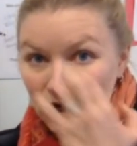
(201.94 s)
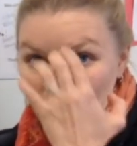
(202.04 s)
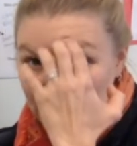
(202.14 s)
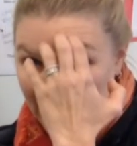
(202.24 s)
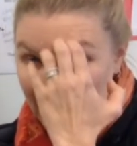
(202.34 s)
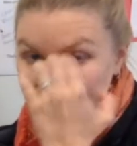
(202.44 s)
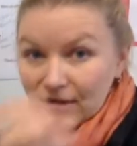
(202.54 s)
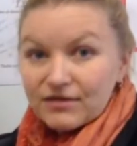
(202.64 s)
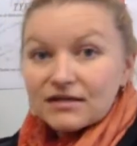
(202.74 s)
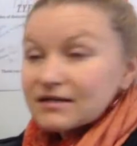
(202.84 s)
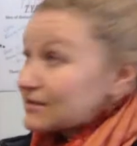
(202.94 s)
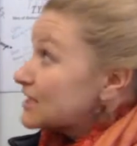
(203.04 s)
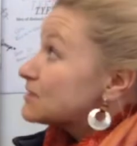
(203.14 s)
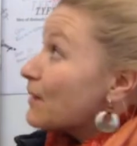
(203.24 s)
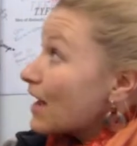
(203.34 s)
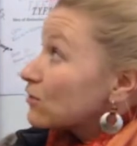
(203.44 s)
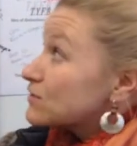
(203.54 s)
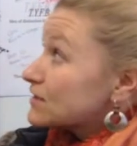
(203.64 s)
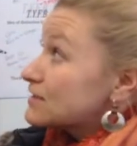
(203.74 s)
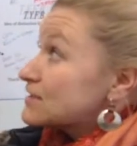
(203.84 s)
Okay, but this battle
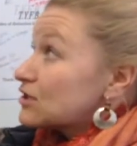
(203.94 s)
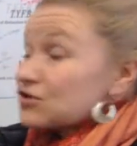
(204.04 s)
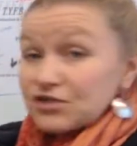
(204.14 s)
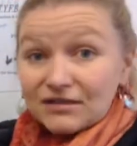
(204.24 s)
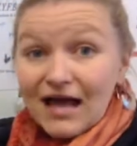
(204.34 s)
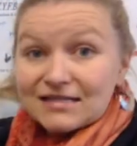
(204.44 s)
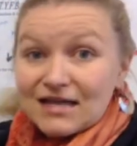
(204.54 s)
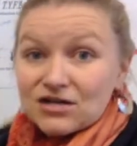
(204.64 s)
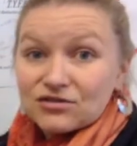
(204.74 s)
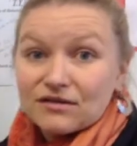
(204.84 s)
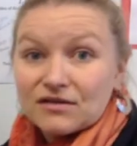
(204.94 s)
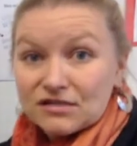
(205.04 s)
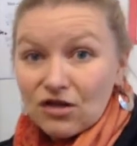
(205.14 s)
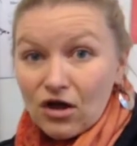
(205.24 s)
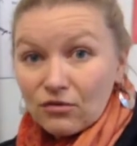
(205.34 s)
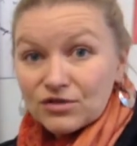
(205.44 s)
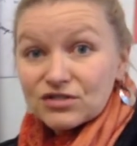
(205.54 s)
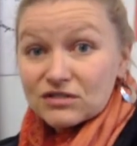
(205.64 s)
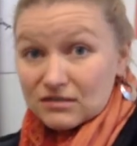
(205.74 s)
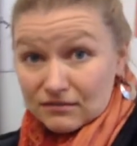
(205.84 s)
was considered to last actually this long,
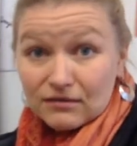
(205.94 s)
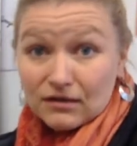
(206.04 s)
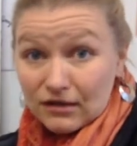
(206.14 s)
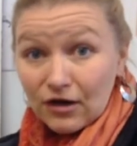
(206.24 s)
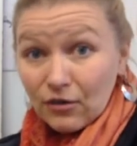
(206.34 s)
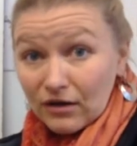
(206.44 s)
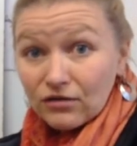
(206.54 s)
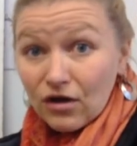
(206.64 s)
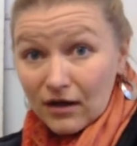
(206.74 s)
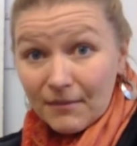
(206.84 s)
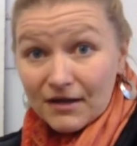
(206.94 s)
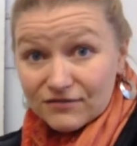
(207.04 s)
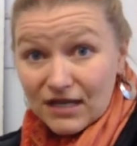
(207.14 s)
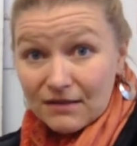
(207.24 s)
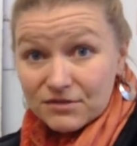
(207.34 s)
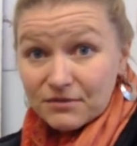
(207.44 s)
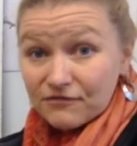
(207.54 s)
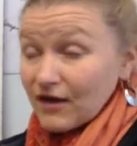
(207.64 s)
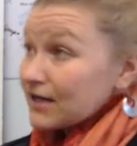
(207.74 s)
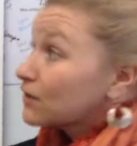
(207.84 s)
which is, a long amount of time to be
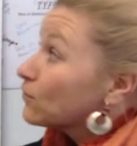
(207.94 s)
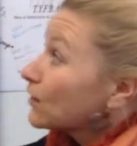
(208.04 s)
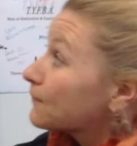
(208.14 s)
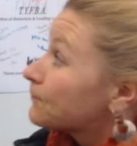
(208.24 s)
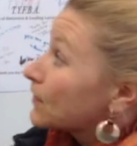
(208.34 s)
fighting a war.